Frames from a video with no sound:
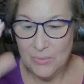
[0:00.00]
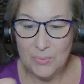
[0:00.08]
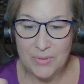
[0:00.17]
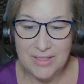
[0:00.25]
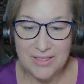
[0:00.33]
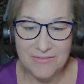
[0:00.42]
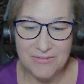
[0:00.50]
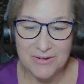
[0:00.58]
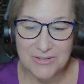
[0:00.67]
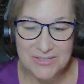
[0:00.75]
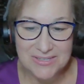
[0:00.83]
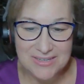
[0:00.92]
when the
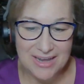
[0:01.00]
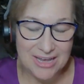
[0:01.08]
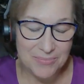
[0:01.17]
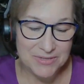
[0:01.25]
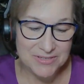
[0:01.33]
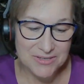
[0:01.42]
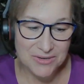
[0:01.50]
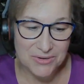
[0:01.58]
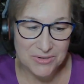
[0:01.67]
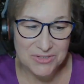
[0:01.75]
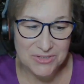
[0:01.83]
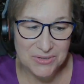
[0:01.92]
first
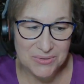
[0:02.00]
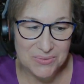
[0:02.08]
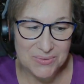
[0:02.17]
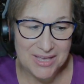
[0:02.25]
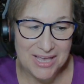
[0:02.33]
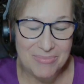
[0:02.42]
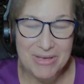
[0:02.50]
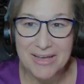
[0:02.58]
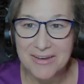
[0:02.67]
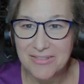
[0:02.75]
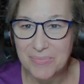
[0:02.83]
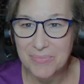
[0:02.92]
episode or two came
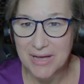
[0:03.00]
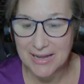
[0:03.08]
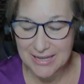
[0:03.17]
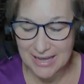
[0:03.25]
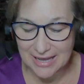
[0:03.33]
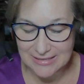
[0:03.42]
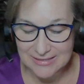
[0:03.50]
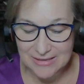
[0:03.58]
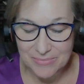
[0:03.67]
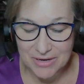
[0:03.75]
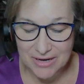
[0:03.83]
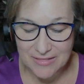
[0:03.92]
out of the podcast,
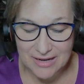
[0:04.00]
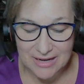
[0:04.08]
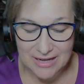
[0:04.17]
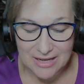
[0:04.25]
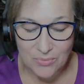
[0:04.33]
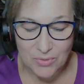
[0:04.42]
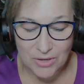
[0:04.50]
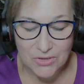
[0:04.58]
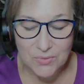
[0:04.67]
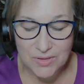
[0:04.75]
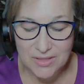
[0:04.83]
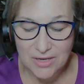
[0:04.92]
somebody that I had
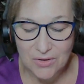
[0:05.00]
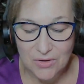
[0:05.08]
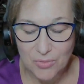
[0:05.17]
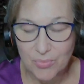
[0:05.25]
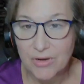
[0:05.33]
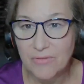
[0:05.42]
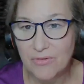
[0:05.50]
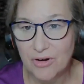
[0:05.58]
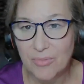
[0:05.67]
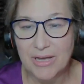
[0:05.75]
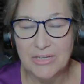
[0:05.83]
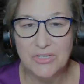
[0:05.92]
worked with in corporate
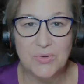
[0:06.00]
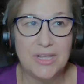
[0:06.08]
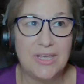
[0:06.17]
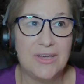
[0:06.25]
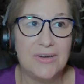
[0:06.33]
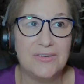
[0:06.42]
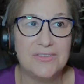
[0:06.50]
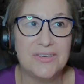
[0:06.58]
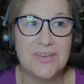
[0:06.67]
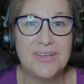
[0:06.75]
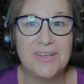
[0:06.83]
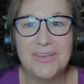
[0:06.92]
for about 20
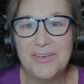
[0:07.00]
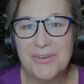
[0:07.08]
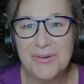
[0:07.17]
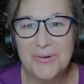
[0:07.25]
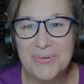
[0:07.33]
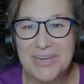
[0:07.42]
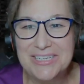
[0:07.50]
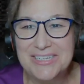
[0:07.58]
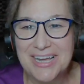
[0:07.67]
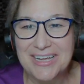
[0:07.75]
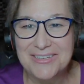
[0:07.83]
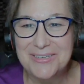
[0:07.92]
years
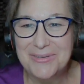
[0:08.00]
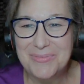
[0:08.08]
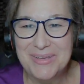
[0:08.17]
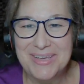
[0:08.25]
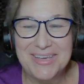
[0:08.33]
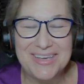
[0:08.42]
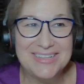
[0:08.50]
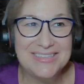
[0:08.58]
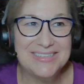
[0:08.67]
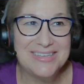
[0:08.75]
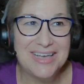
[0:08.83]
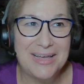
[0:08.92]
reached out to me
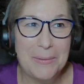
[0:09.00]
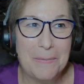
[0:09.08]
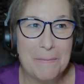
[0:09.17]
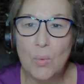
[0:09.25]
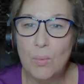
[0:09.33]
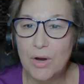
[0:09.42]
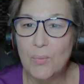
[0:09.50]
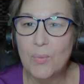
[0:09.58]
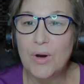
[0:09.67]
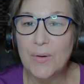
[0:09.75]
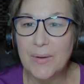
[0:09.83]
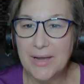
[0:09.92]
and said, "We're
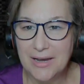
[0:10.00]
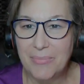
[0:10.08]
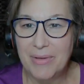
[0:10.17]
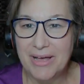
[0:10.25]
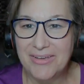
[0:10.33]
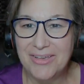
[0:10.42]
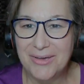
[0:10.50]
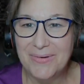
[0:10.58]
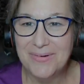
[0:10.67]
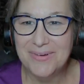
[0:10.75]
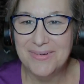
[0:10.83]
worried about you."